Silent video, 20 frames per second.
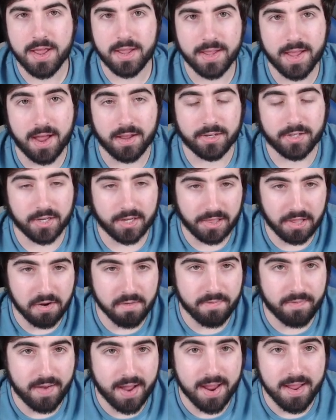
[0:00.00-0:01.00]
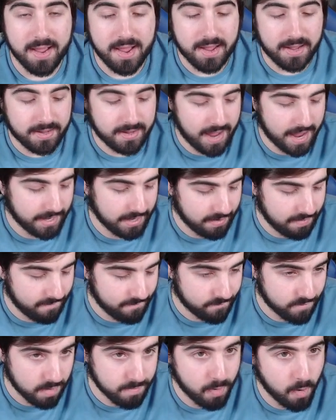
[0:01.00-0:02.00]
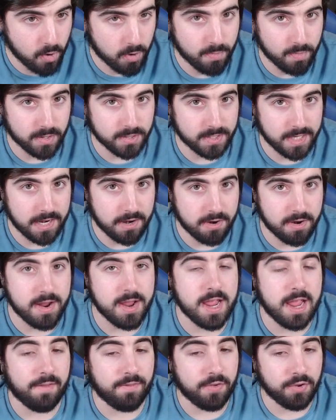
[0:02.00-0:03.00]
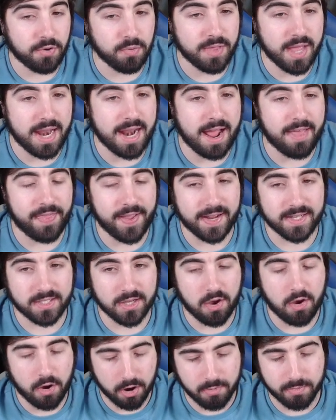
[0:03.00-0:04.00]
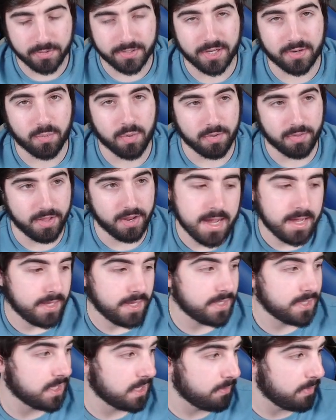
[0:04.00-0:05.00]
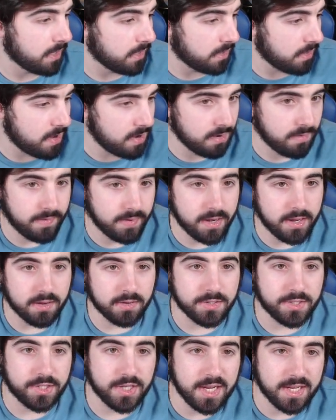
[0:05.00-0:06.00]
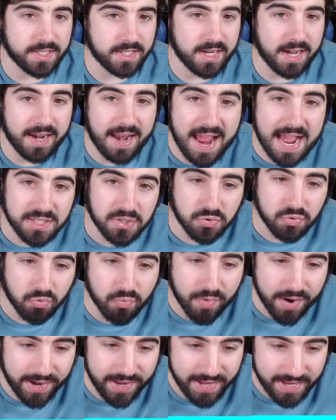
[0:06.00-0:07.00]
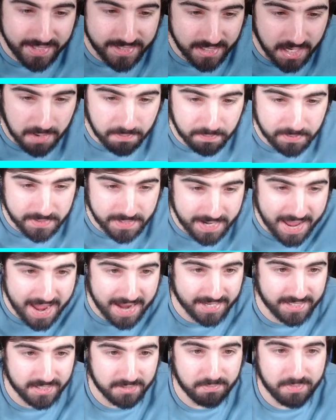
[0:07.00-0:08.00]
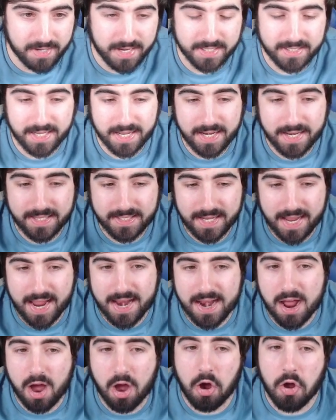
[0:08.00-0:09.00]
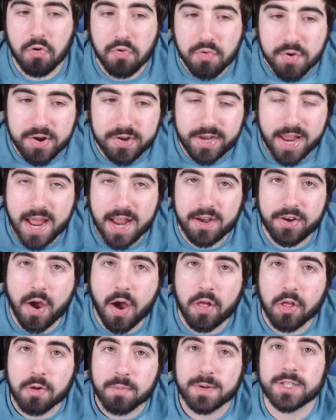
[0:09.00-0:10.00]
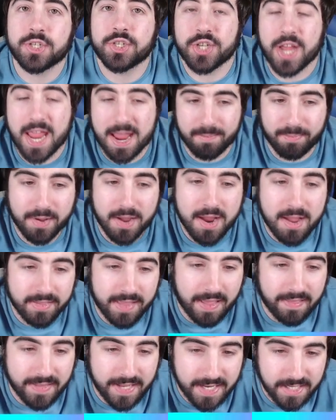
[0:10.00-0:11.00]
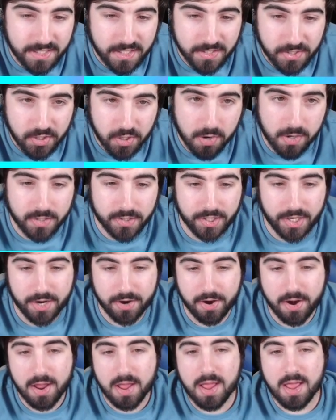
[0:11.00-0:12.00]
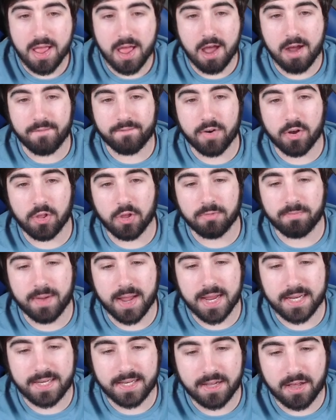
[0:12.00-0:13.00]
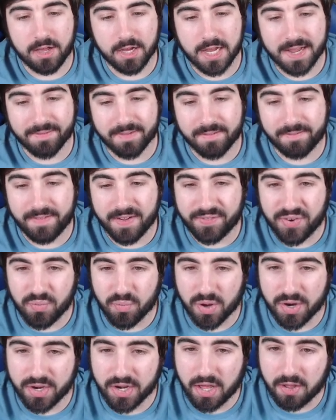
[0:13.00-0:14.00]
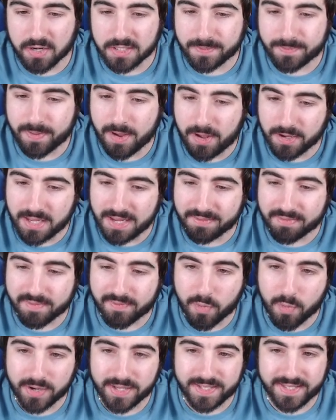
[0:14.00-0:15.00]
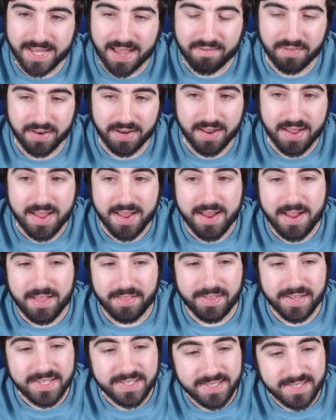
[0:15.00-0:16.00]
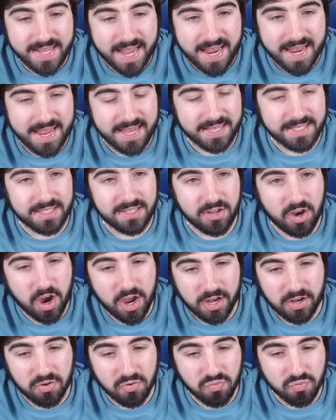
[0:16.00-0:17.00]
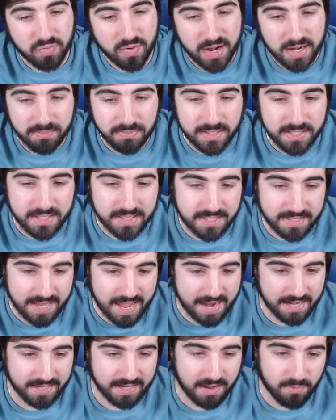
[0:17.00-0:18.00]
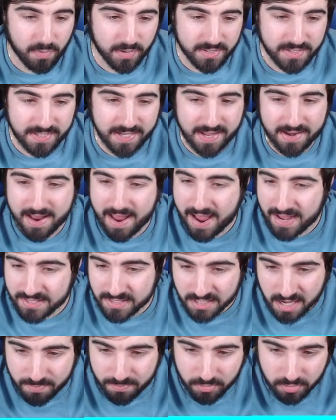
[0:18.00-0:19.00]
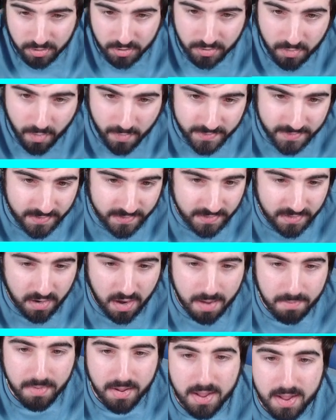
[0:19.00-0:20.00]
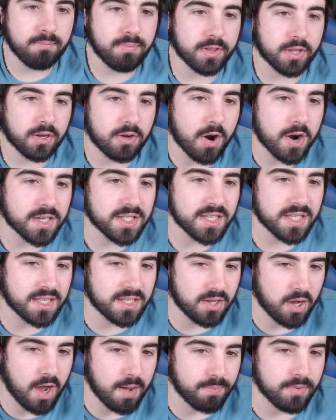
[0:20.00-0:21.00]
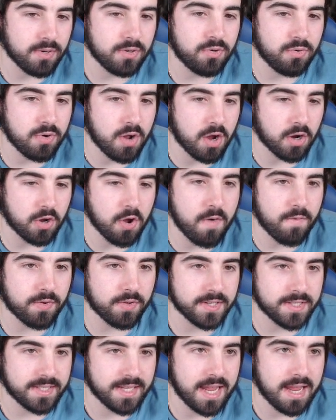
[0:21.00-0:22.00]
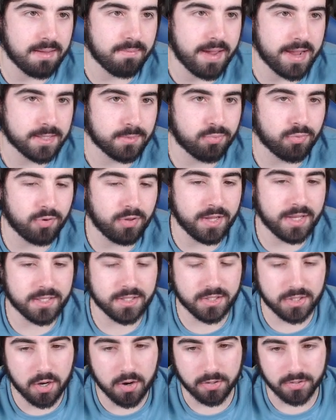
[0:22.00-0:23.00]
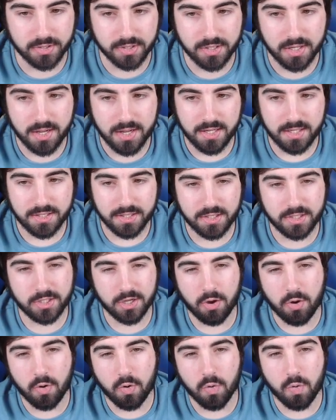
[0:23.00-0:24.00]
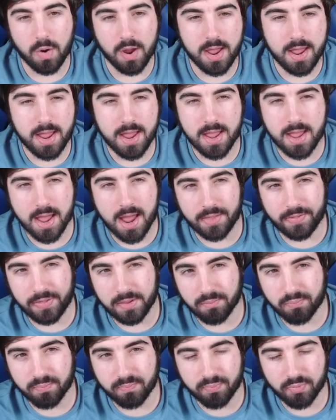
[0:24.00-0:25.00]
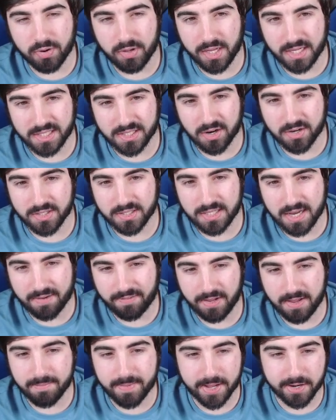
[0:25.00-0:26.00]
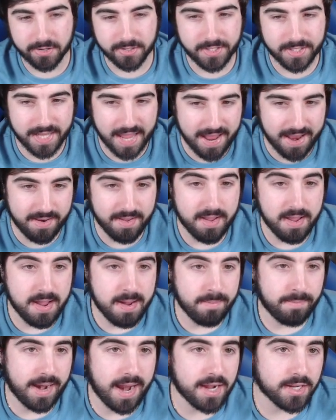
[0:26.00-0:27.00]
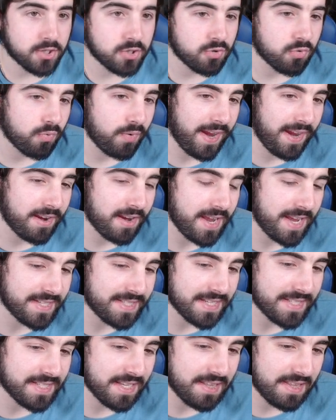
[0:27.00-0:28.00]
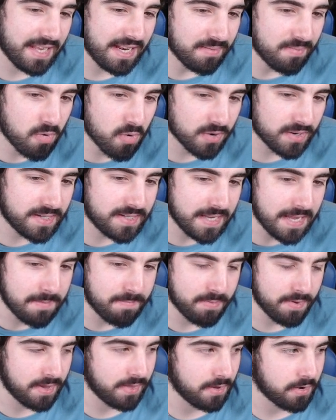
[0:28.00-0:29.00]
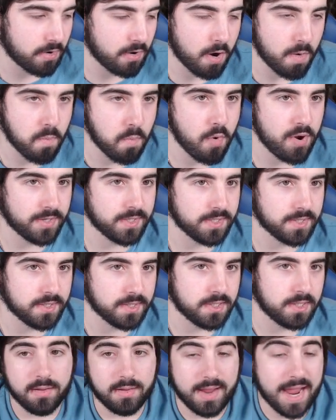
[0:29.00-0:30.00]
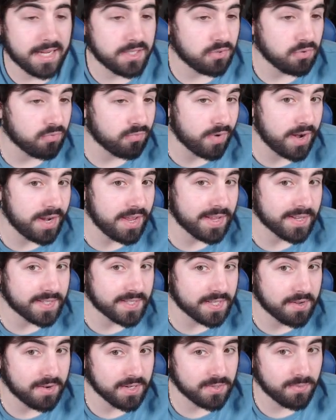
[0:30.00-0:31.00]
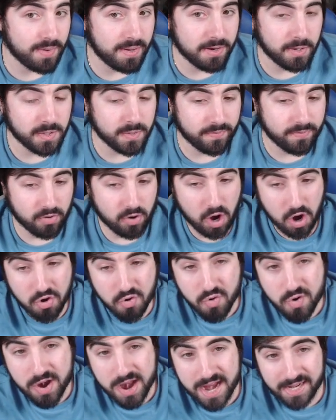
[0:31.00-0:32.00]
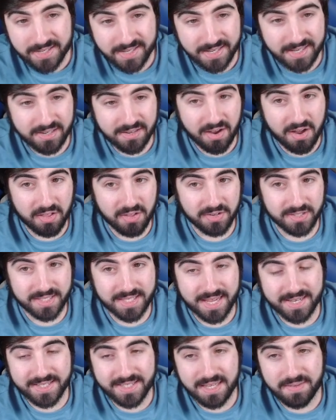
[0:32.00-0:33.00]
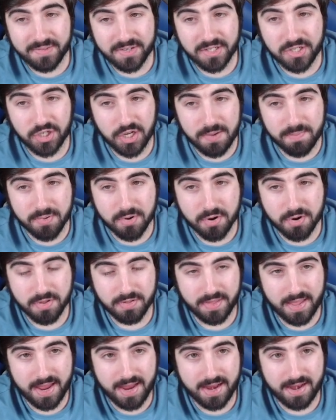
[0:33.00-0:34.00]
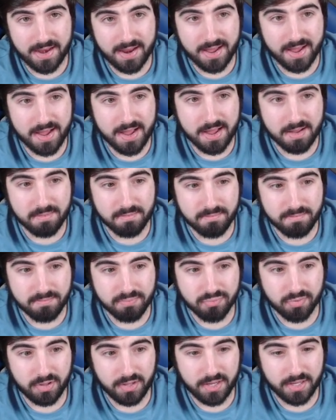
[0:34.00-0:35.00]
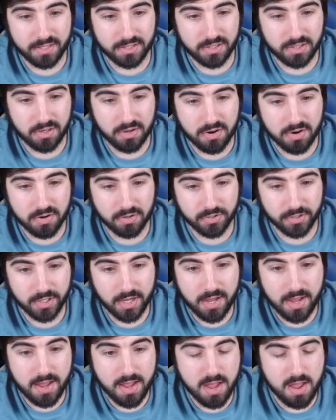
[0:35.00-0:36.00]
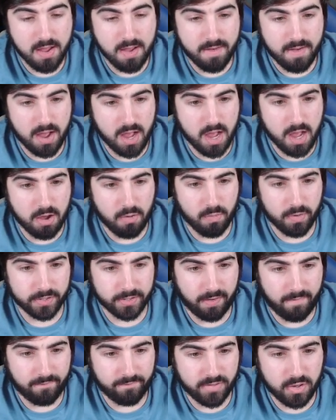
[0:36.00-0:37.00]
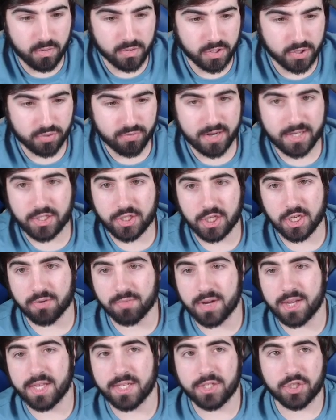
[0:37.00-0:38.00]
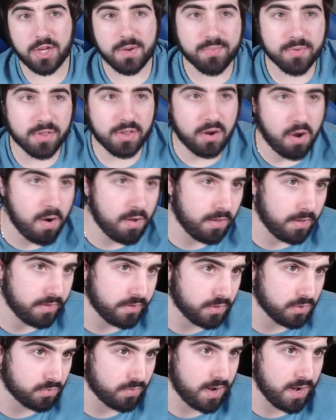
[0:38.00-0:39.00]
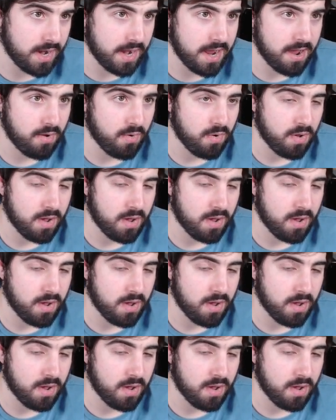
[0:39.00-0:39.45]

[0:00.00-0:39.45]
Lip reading: Yeah, to clarify, get it from Pokemon Center. If you do that, I think it's 100% worth it. This is going to be a long video. Jeez, you got Astral Radiance up next because it is an $110 Machamp that leads the charge here, followed by Dialga for $51, Palkia for $47. This set is not incredibly stacked. Once again, it has a couple of good cards at the top, but the cards at the top do not go for the same as Brilliant Stars. So I think Brilliant Stars is definitely a better set, but Astral Radiance is a little more deep in their card prices. Astral Radiance, though, as well, goes for $118. That is even cheaper than Brilliant Stars, what is it, Fusion Strike, Chilling Reign. That's cheaper than all of those right now.